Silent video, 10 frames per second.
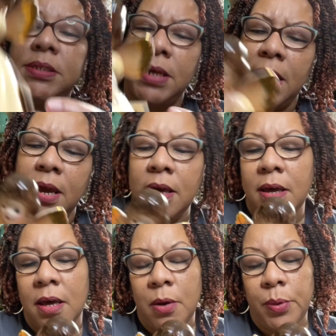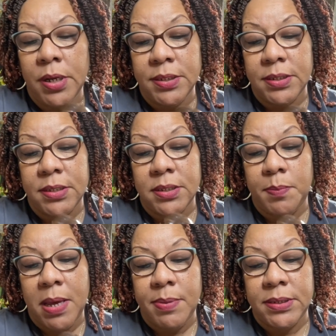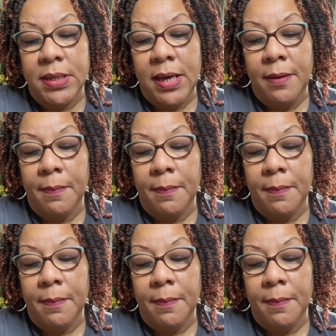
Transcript: tag. What else does this baby say?